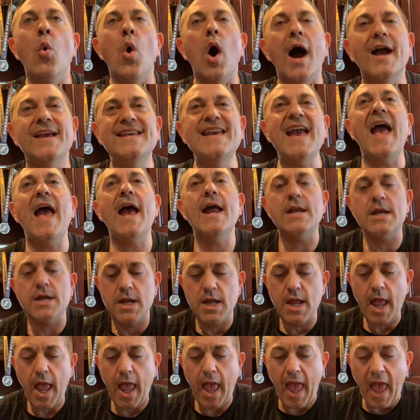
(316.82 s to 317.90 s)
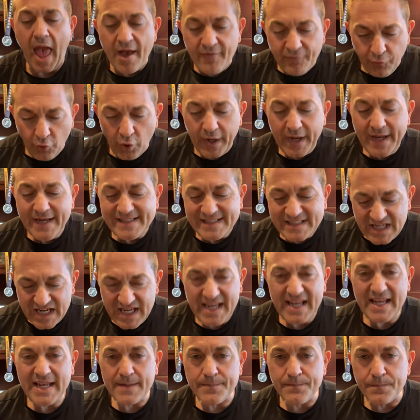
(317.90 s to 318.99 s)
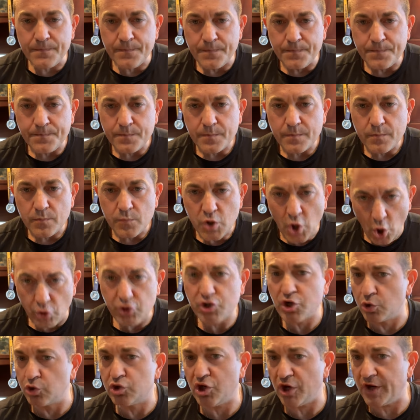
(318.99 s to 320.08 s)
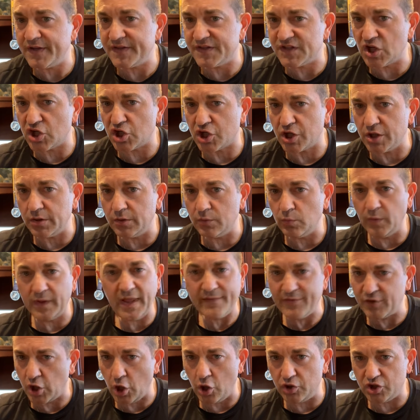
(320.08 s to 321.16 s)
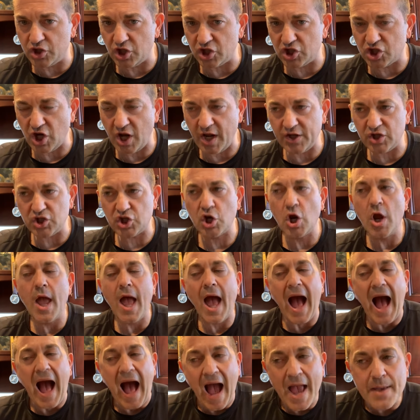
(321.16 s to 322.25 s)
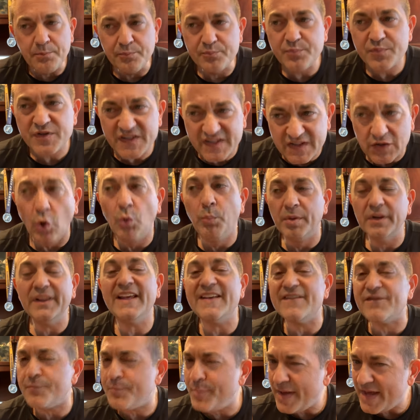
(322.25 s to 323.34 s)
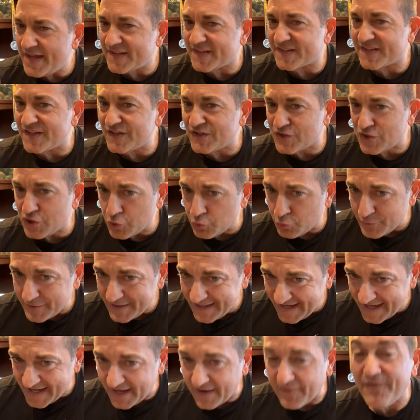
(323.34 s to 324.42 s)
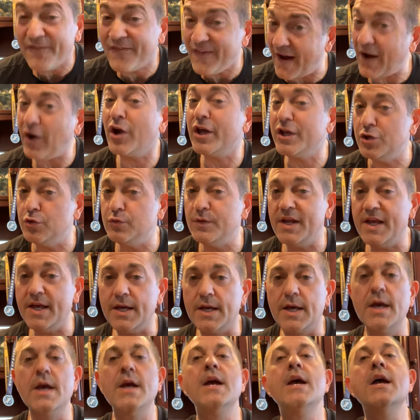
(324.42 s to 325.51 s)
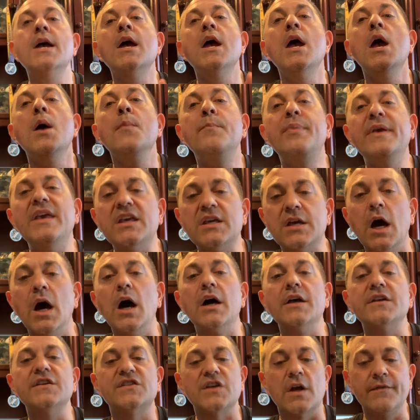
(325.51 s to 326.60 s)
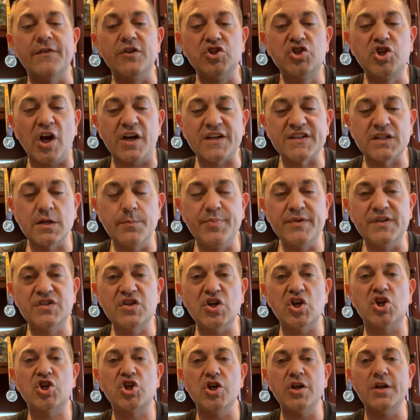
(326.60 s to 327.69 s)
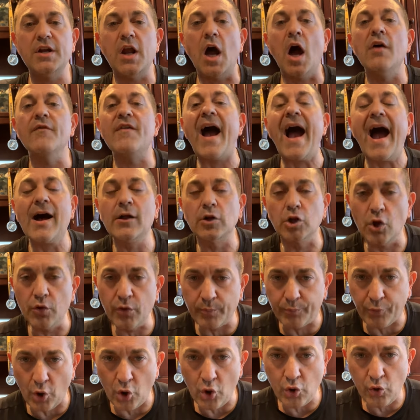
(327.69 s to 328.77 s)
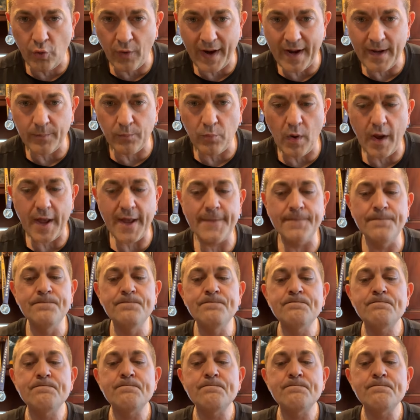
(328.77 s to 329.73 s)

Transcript: again, every team goes through transition when they have a coaching change. I still believe Pitt's is unique, very unique, because of the juxtaposition of how low the program went